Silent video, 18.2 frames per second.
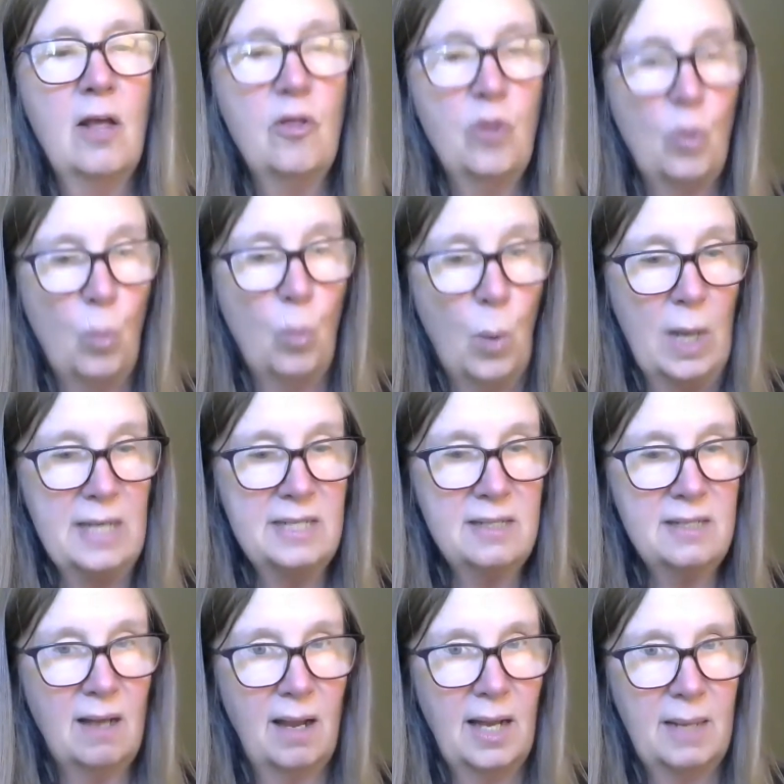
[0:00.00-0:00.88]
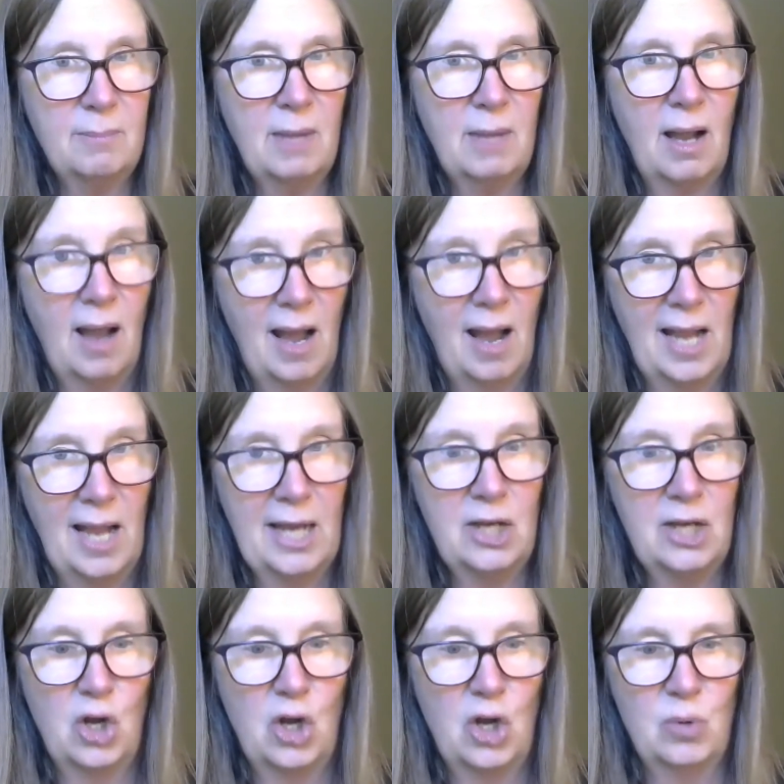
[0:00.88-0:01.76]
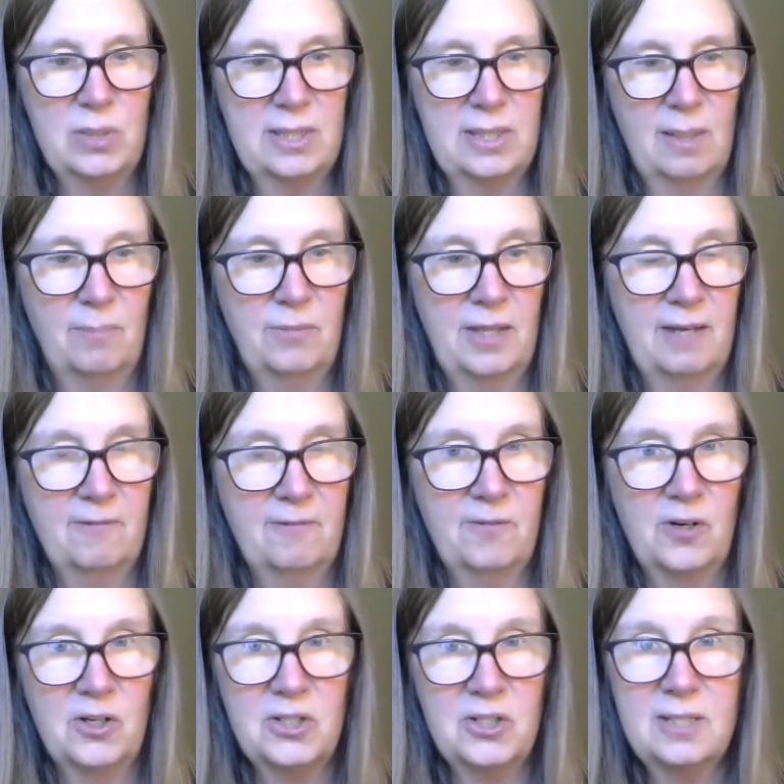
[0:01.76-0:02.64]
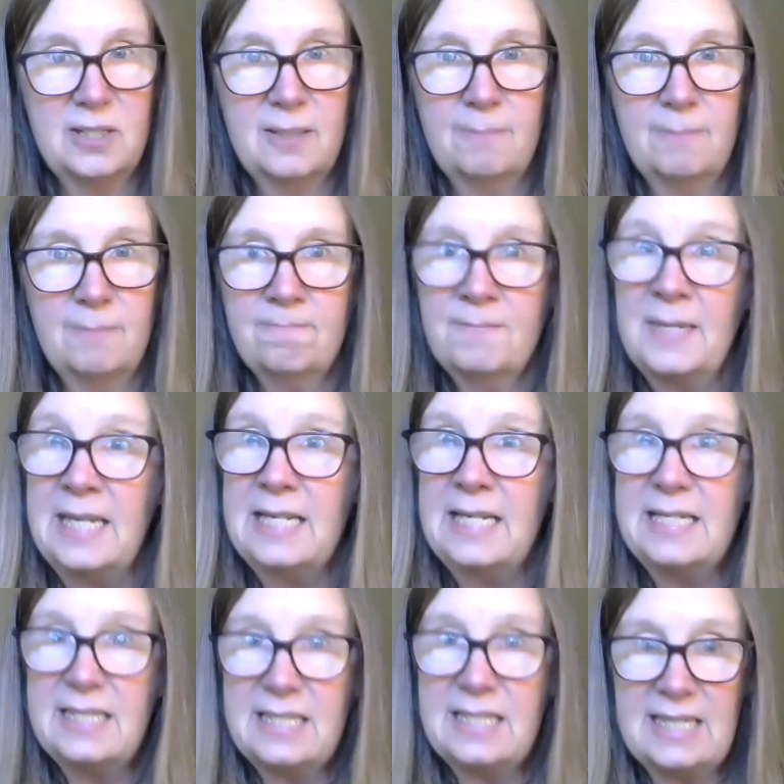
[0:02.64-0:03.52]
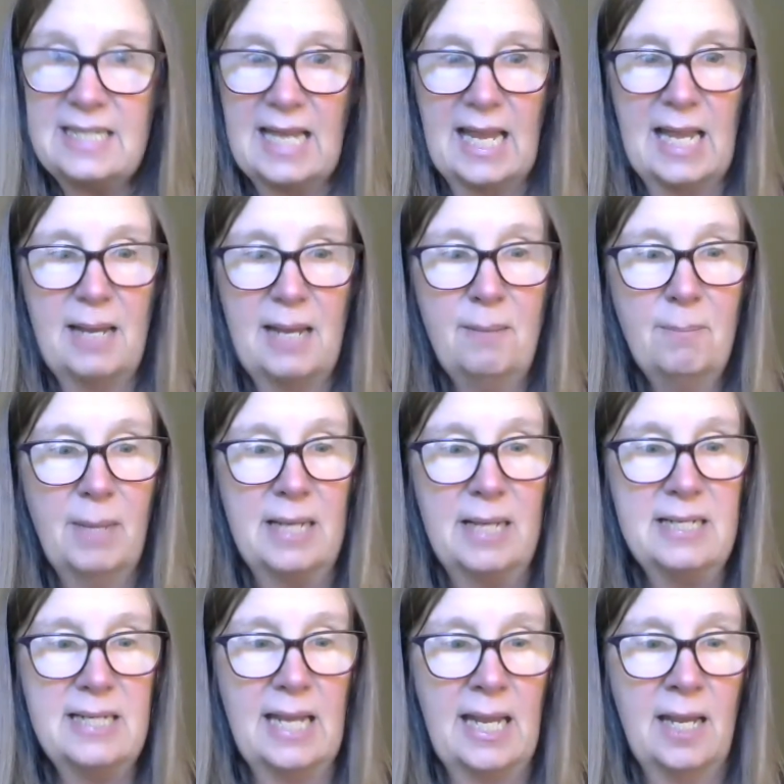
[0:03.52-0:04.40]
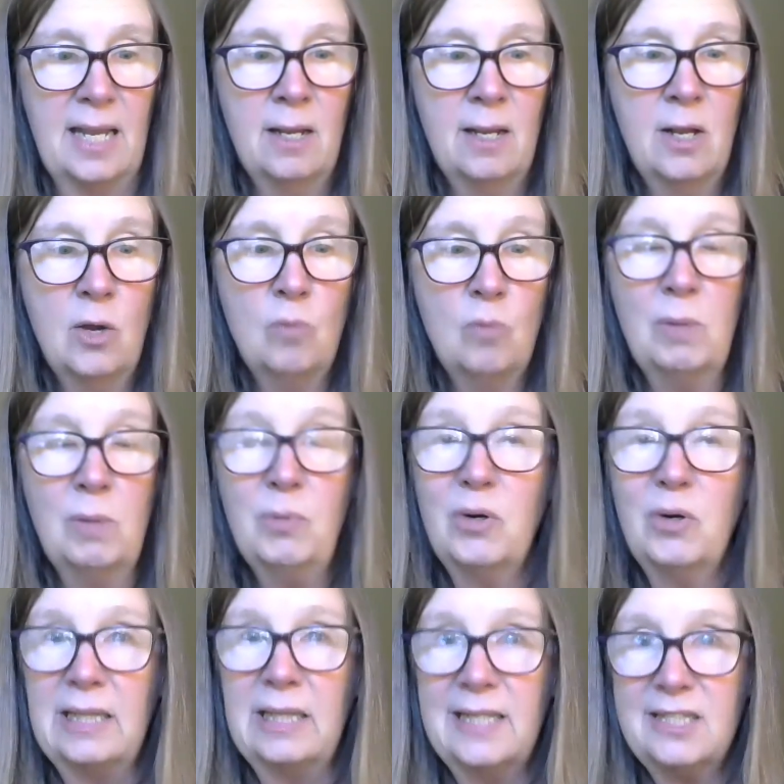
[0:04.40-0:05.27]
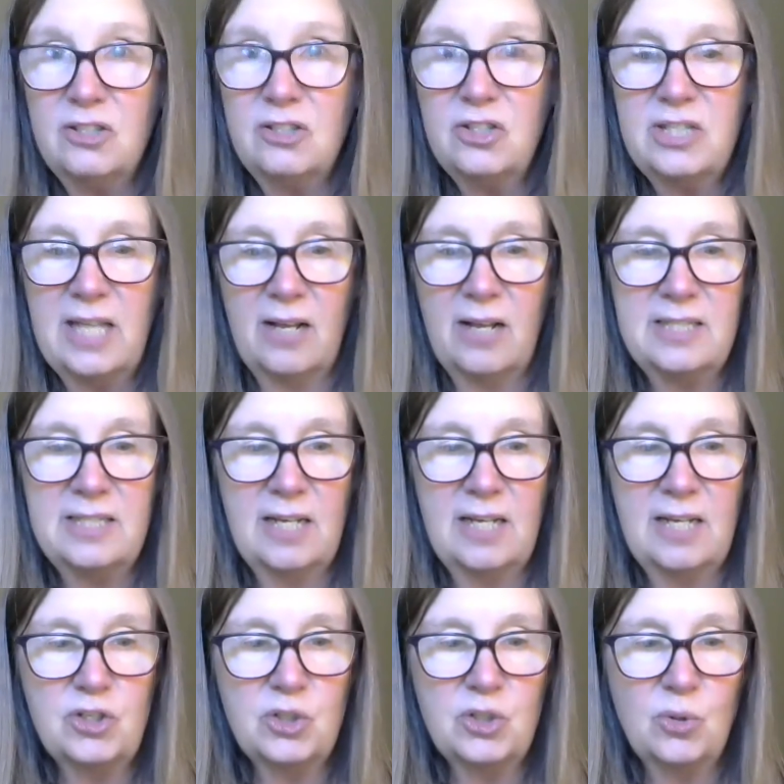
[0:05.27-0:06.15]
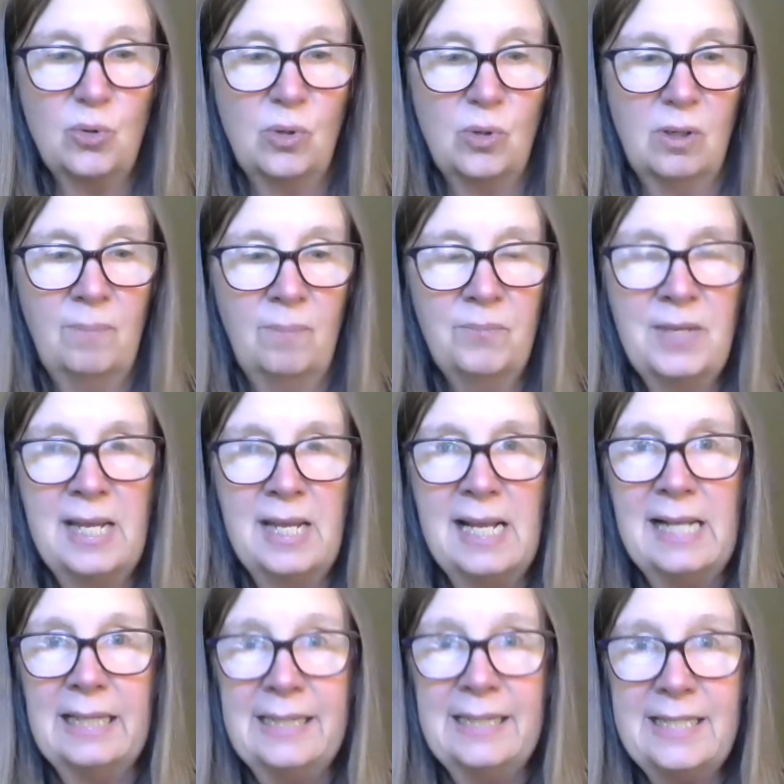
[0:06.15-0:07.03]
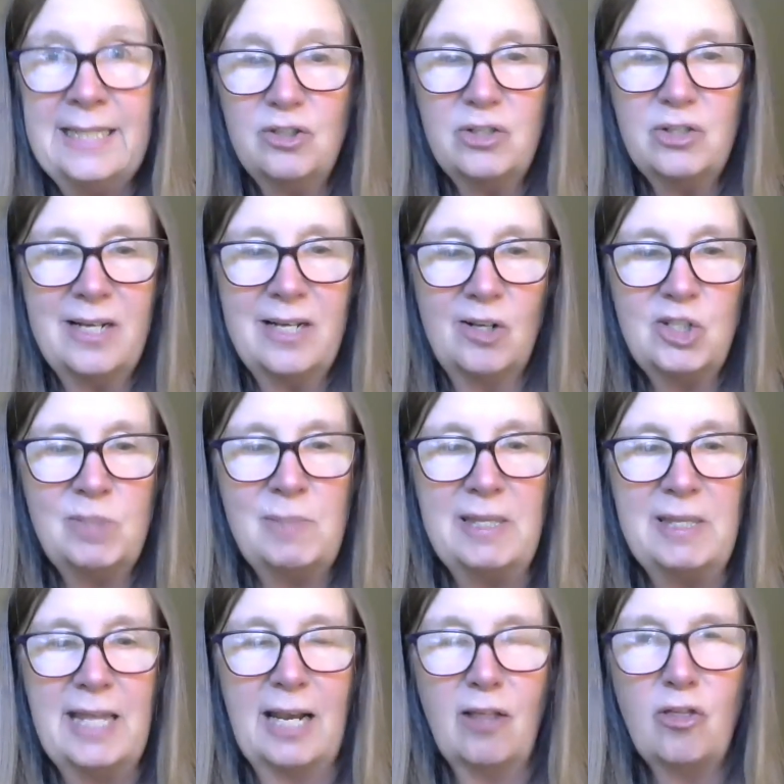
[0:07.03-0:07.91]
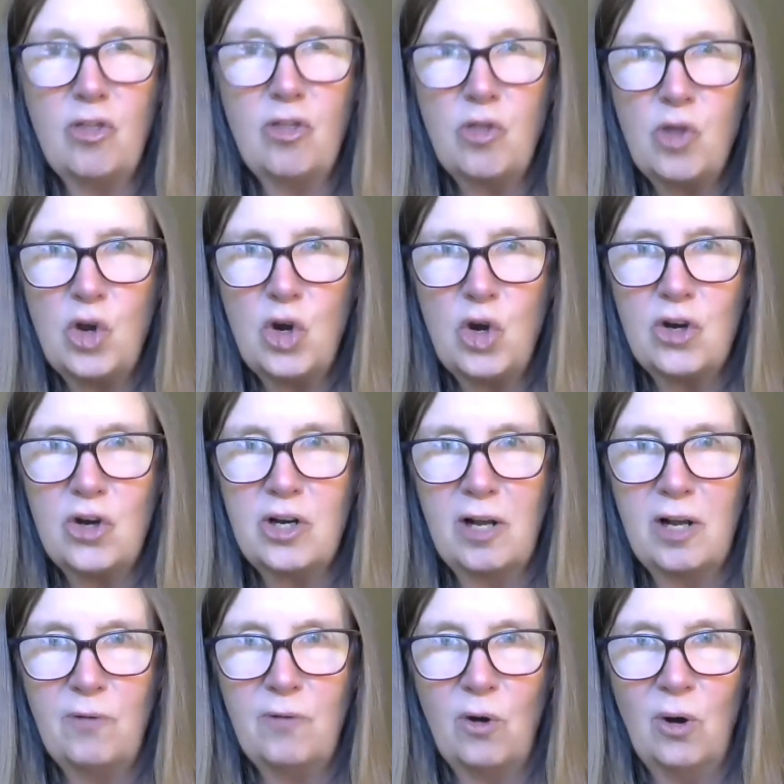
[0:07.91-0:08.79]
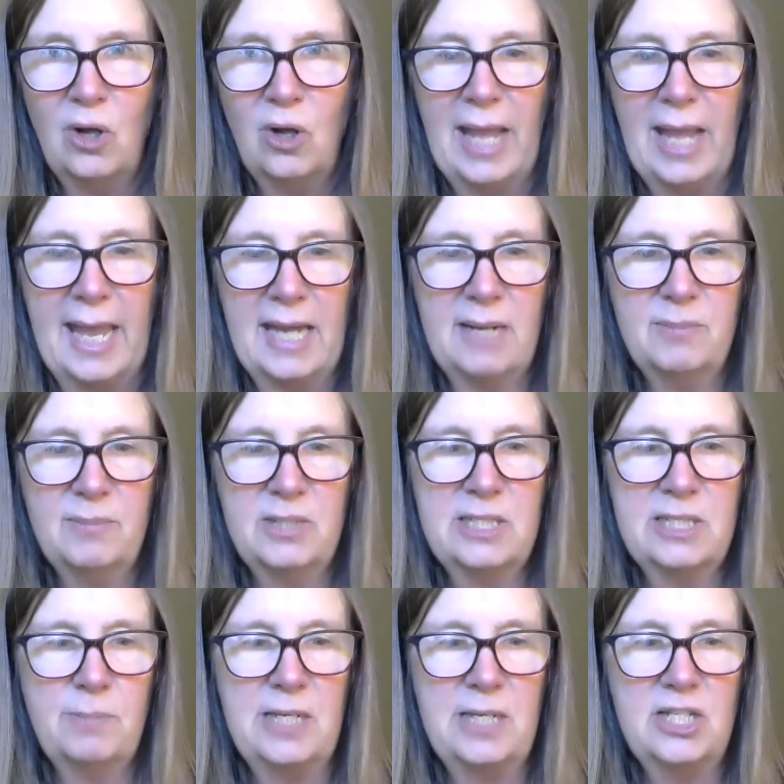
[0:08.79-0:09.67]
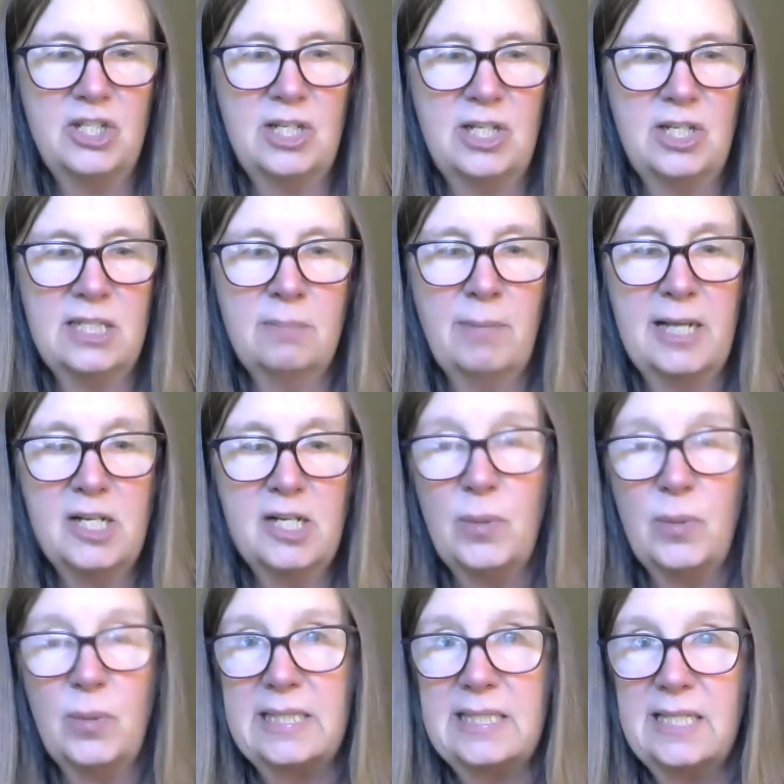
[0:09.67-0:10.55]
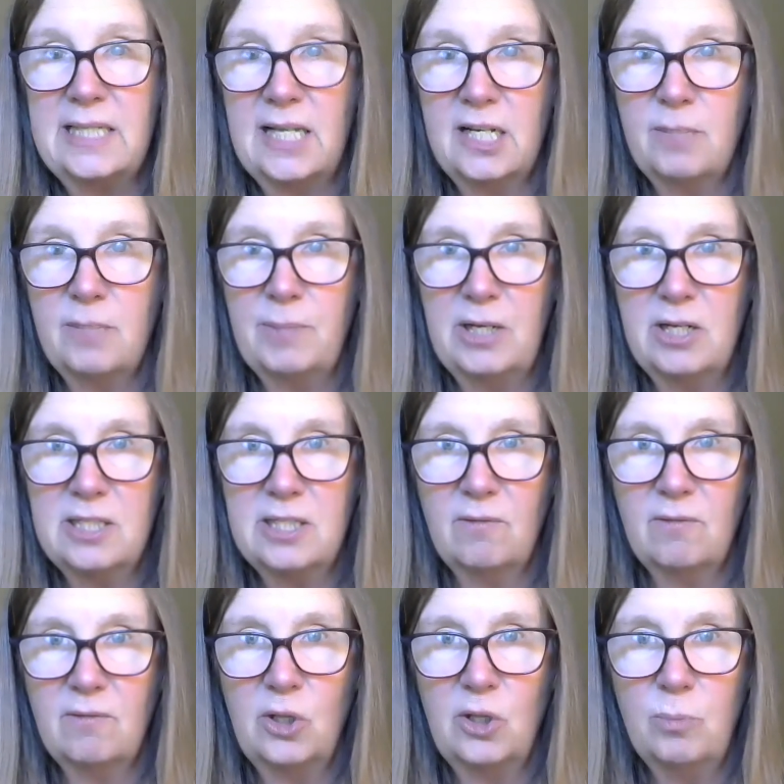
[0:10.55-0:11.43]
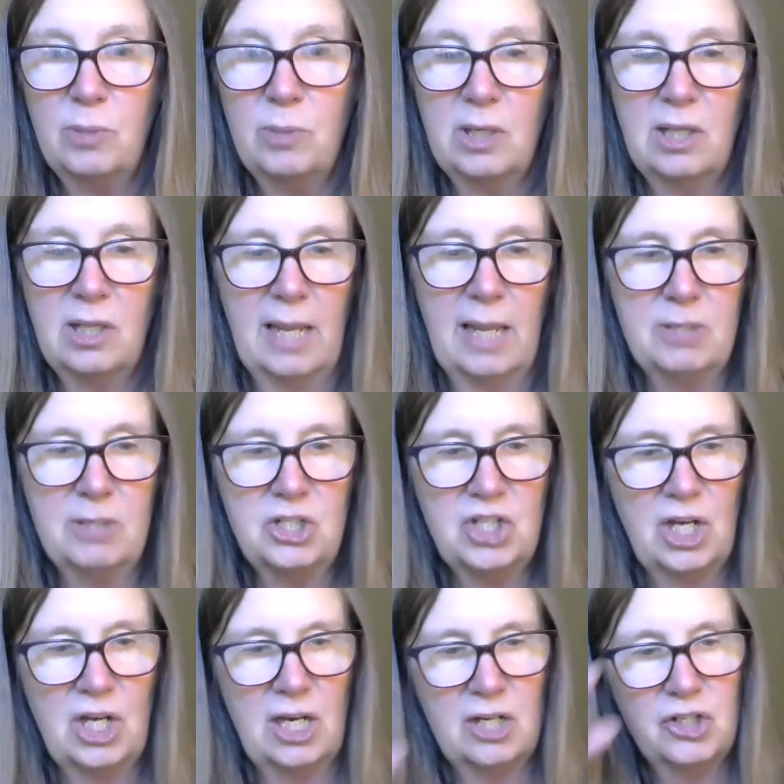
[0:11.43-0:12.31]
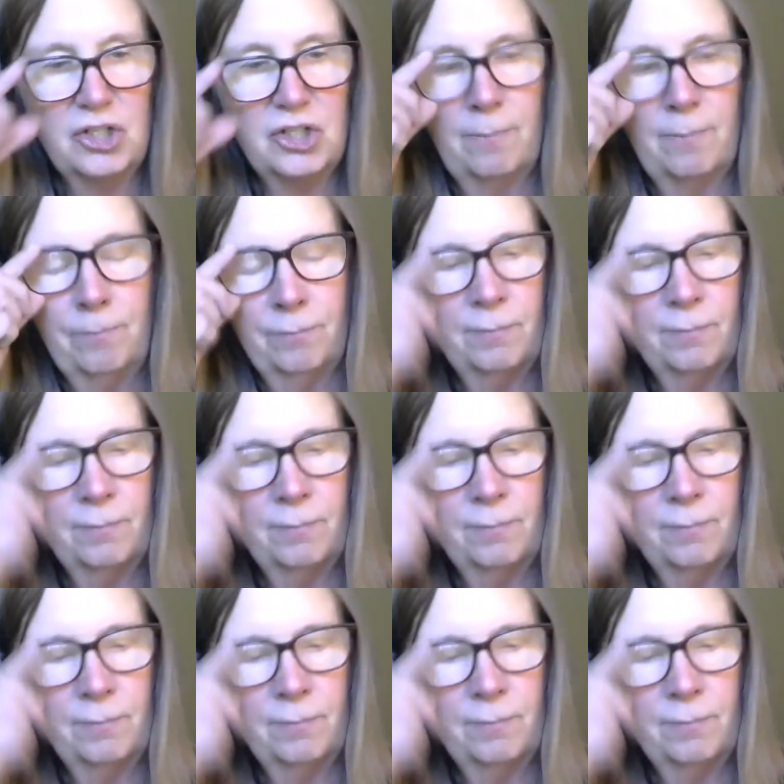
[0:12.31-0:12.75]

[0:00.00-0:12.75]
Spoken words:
The one time I know something first. Today, Monday, when we're at Lizard's house after school, Lizard tells me that a third of all animal species might go extinct because of global climate change.